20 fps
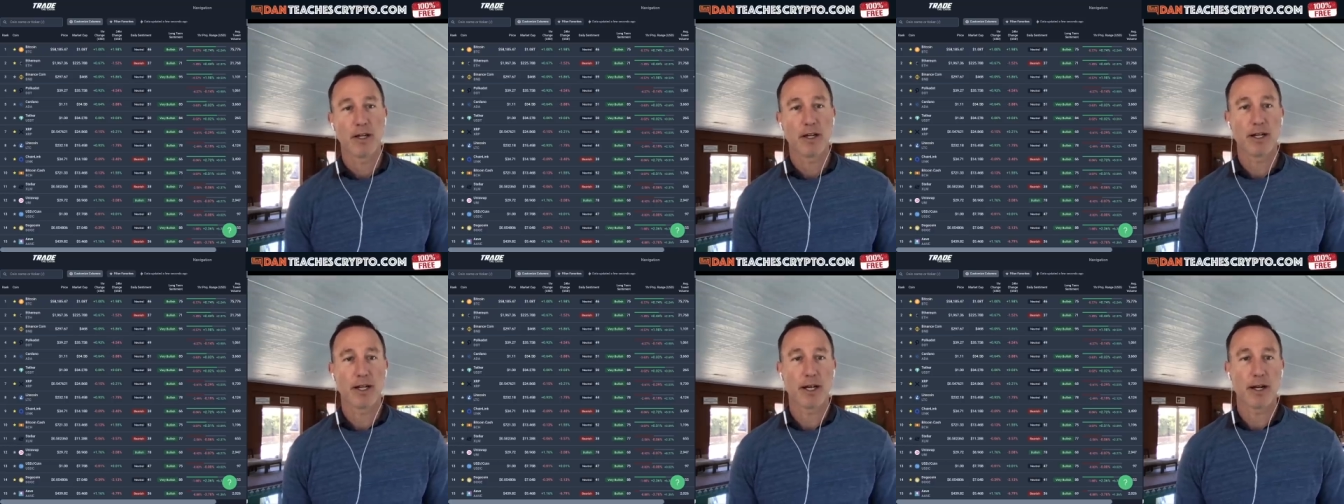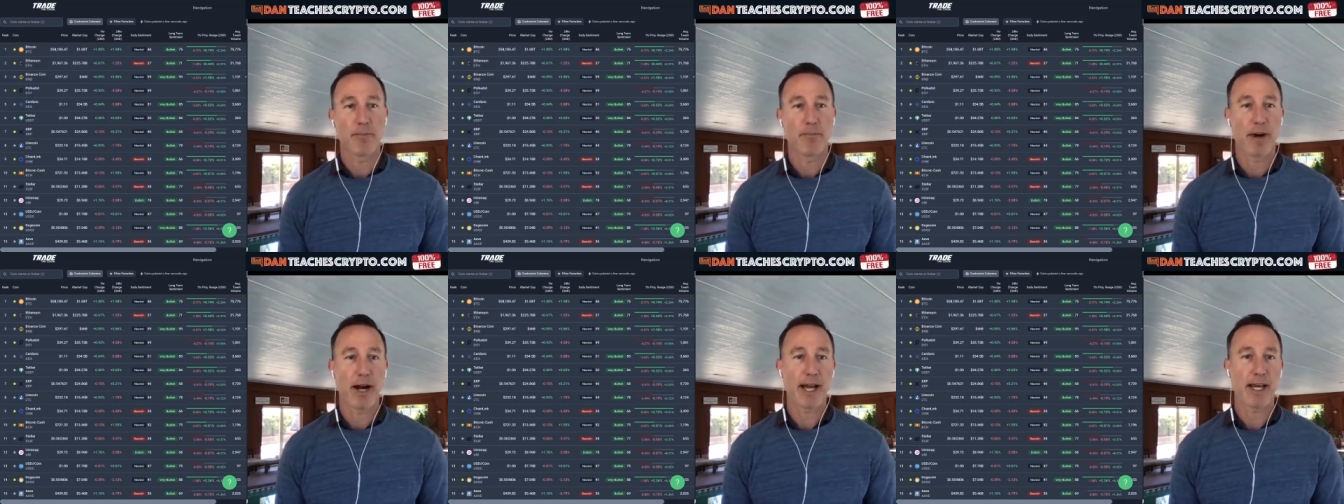
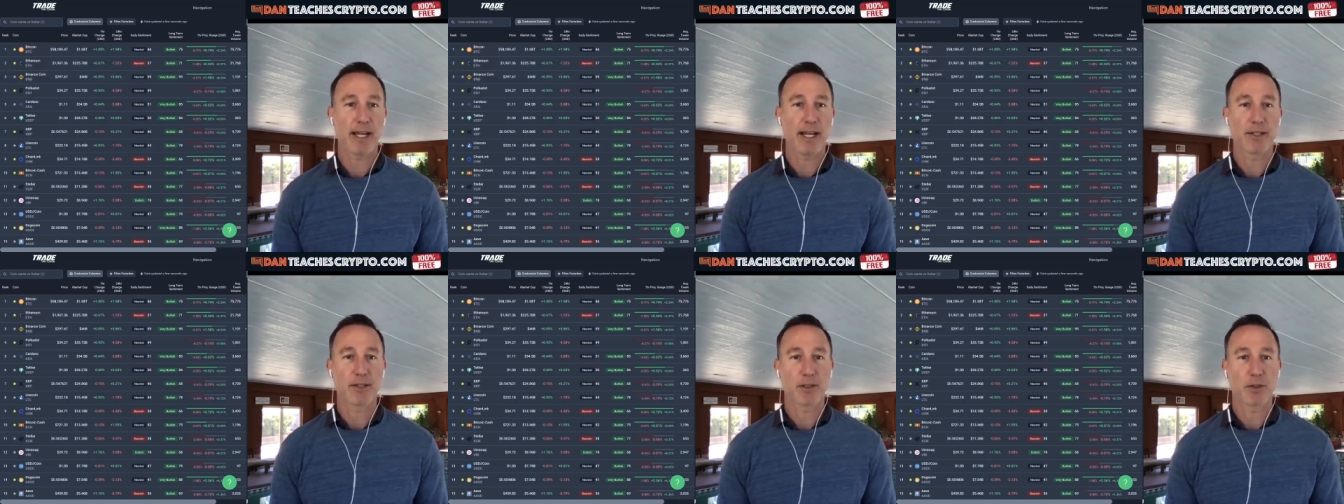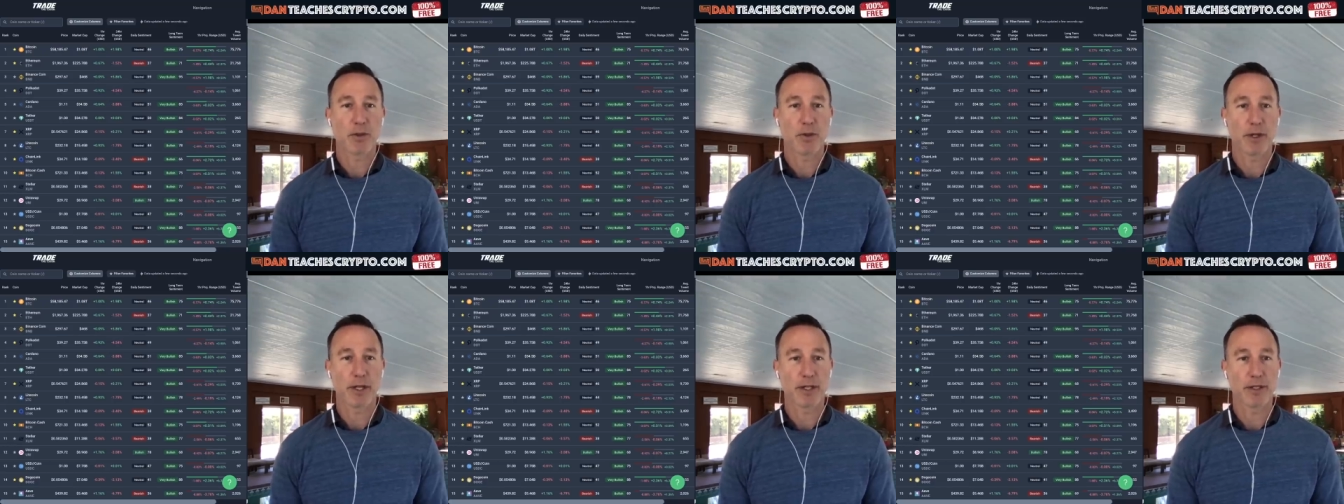Uh, Binance
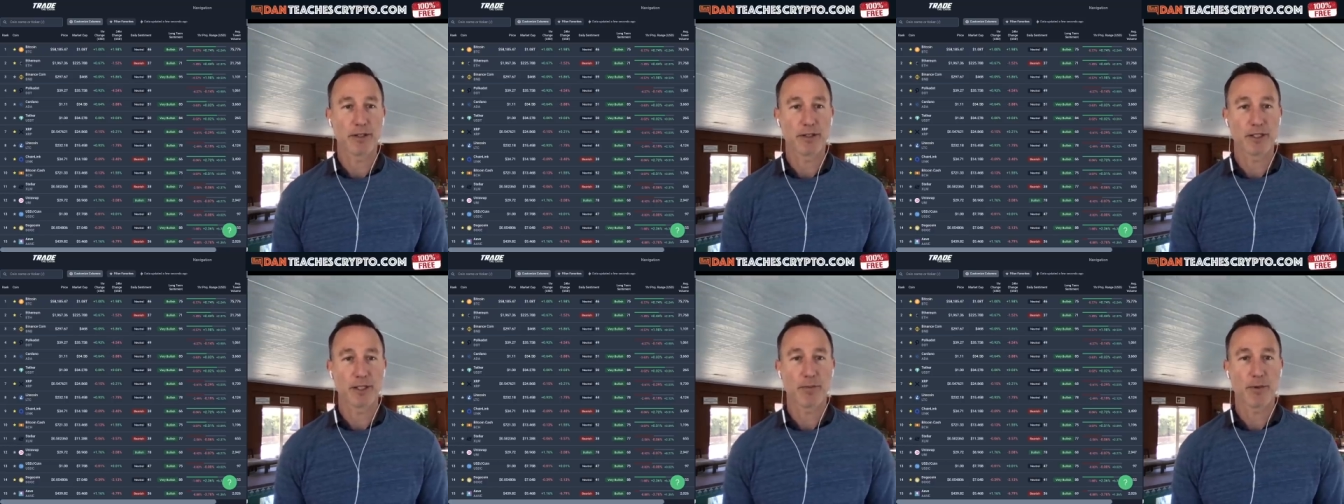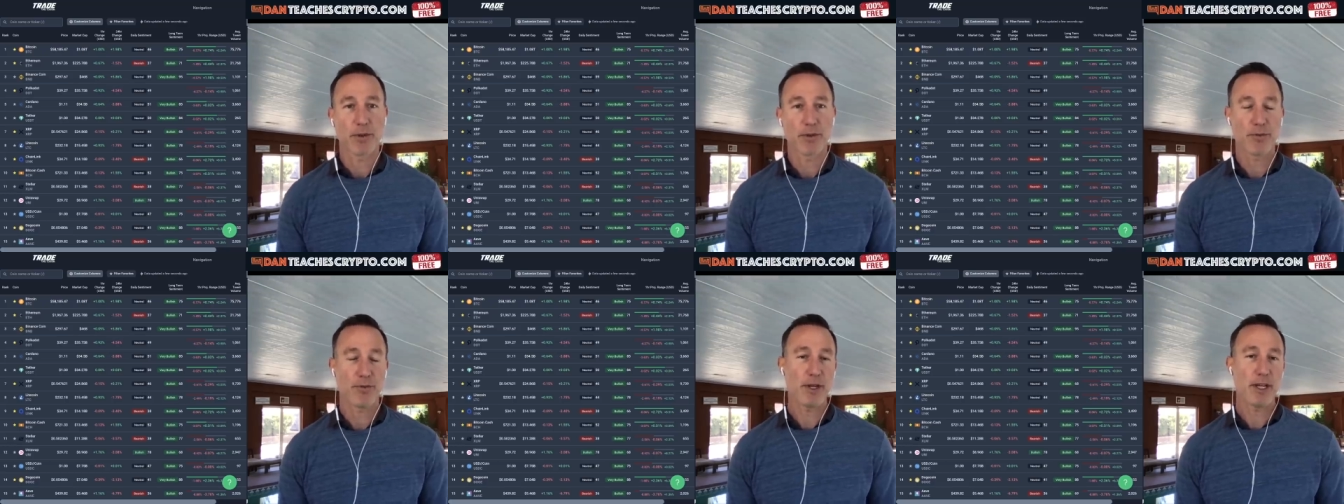Coin is
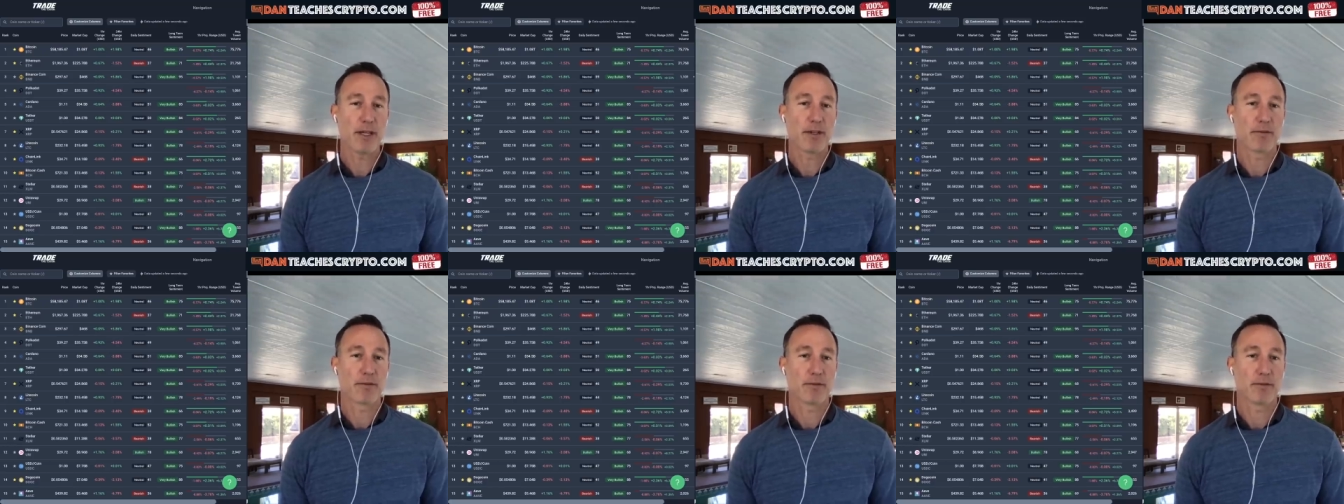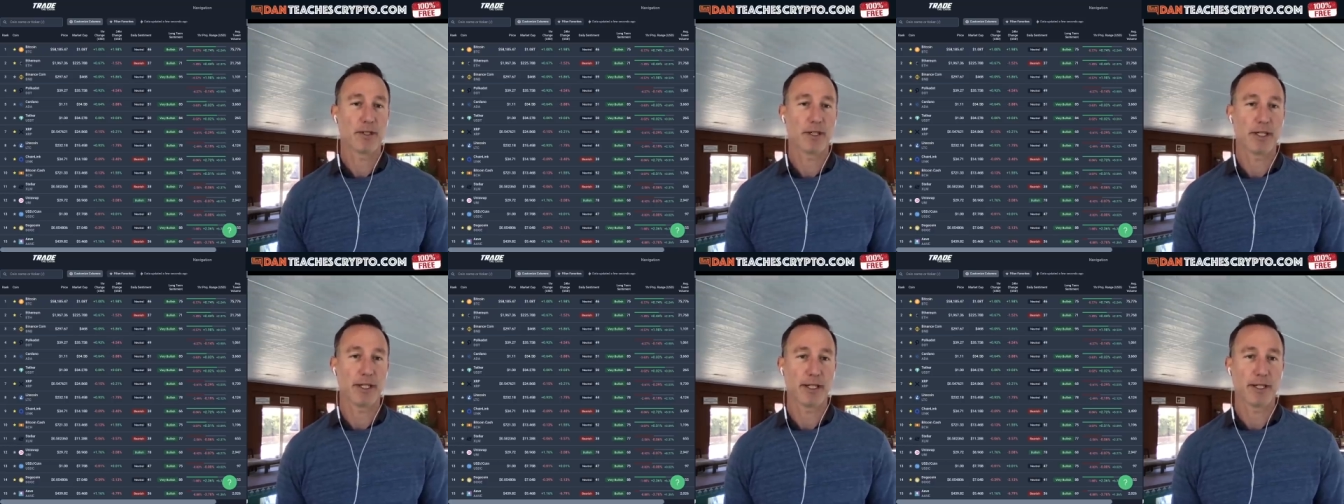number three,
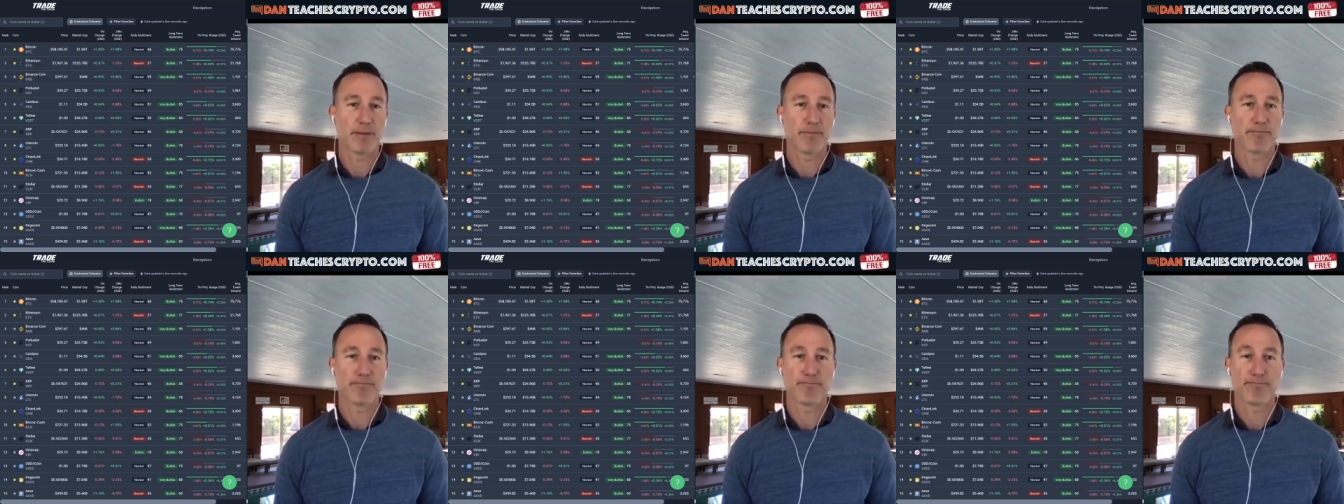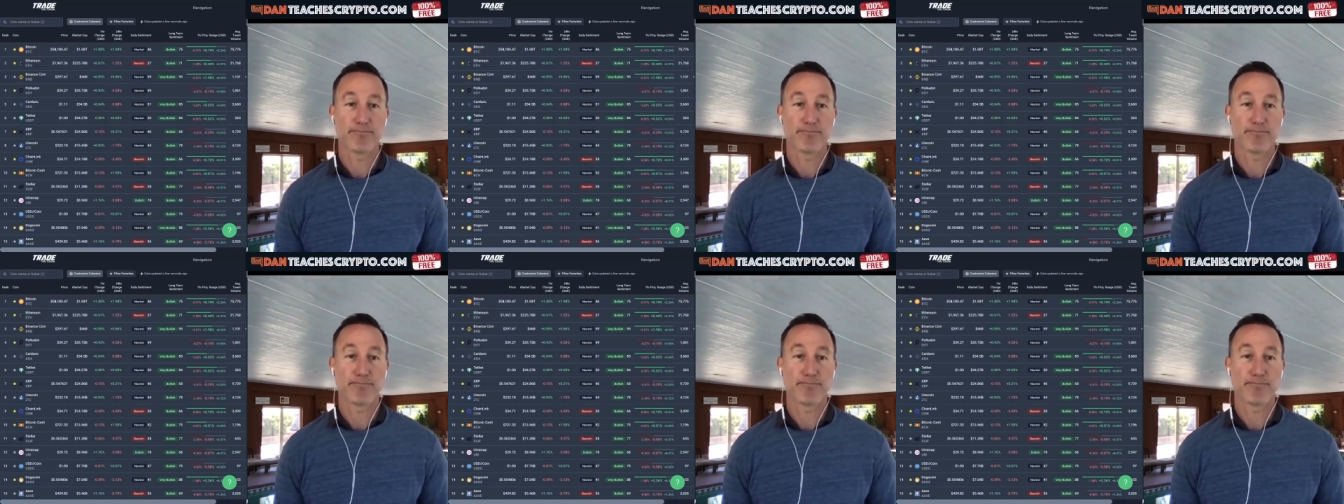uh,